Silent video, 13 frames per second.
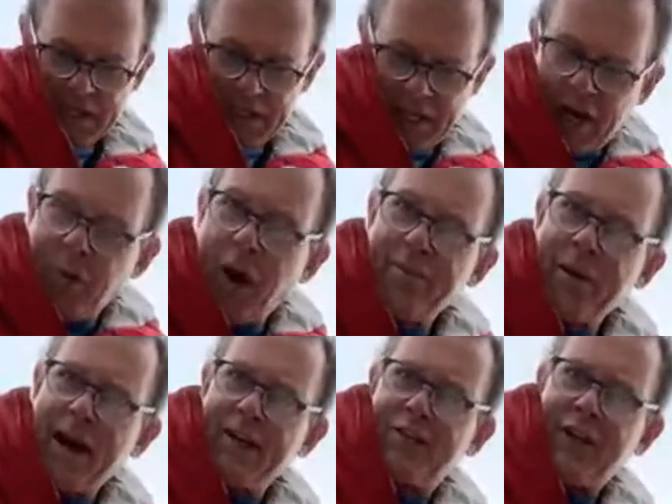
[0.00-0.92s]
You know what,
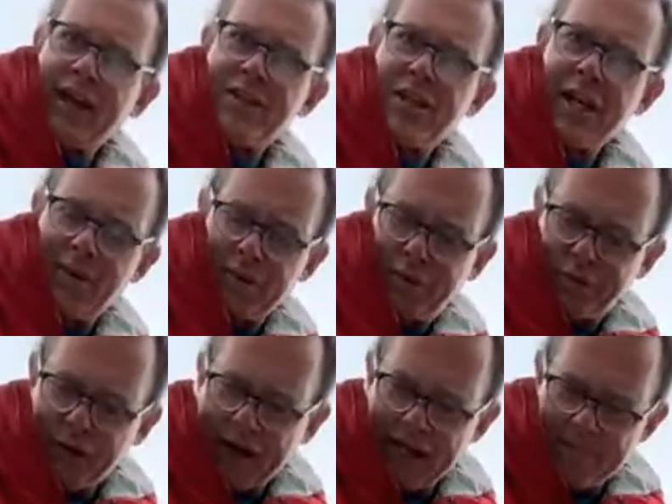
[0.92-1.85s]
mate? It's actually, you know what's
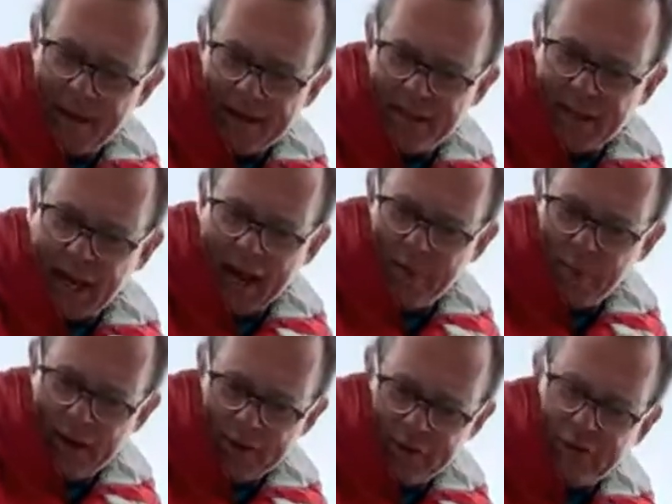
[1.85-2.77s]
funny about today,
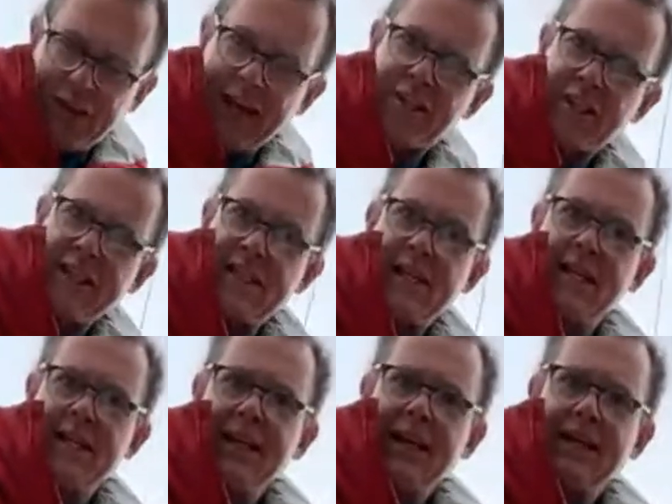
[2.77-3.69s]
Wes? It's actually,
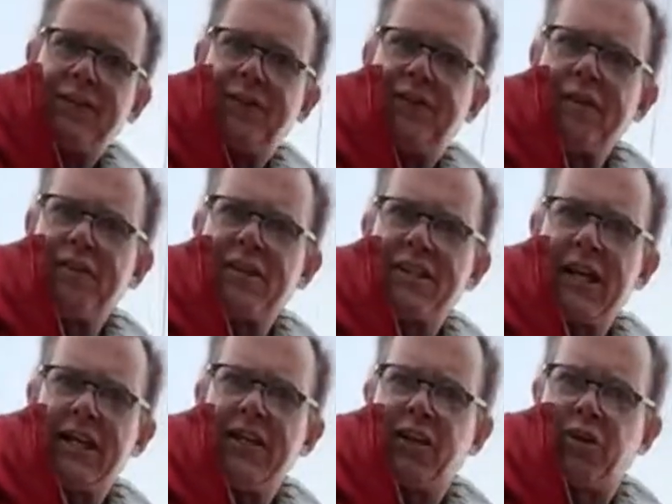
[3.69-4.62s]
it's
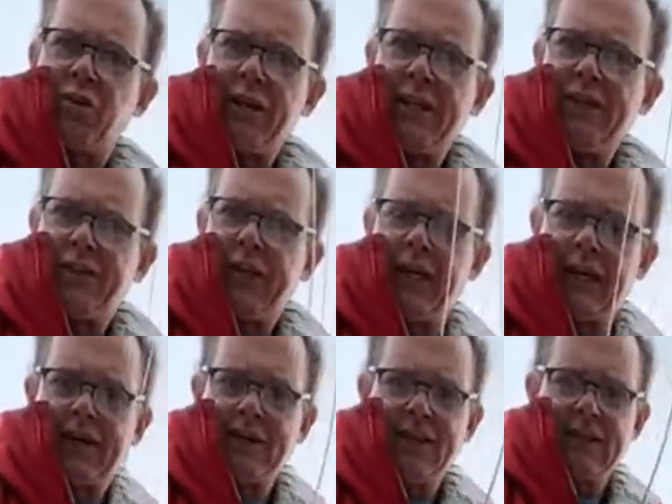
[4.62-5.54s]
17 degrees
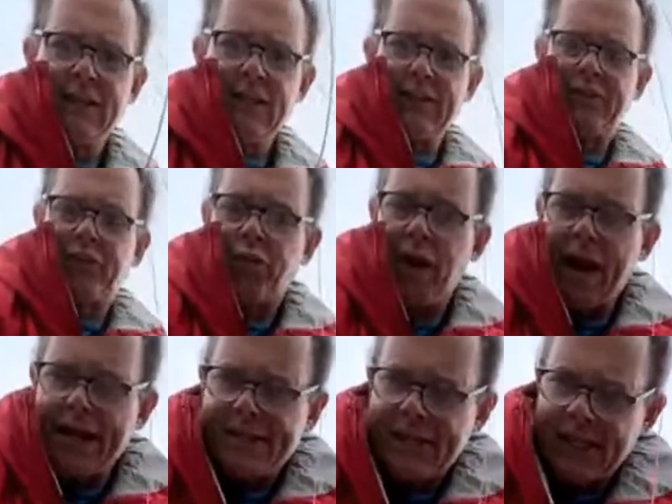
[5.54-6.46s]
here. It's
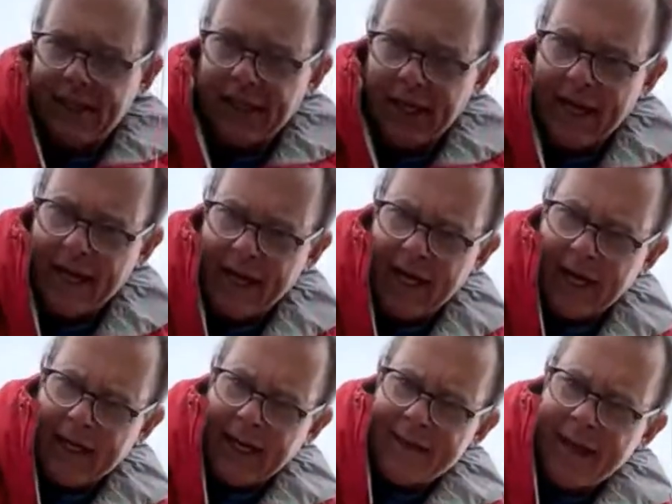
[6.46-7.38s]
crazy.
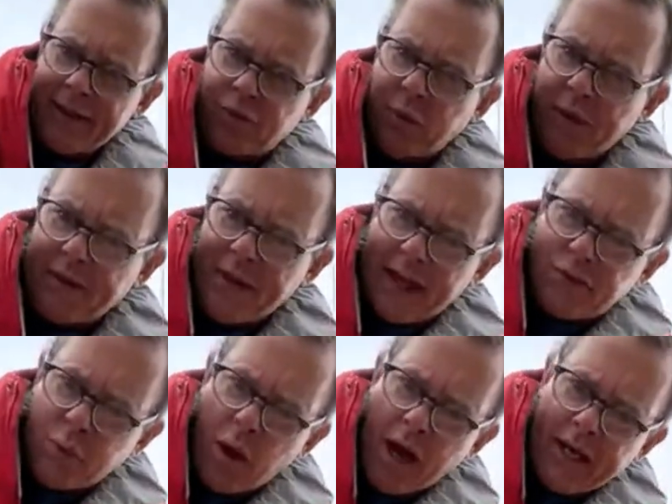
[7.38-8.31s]
And that's
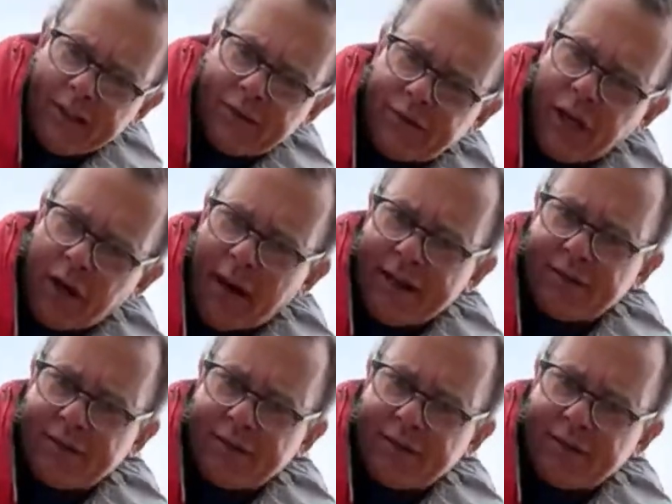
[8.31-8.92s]
why it's so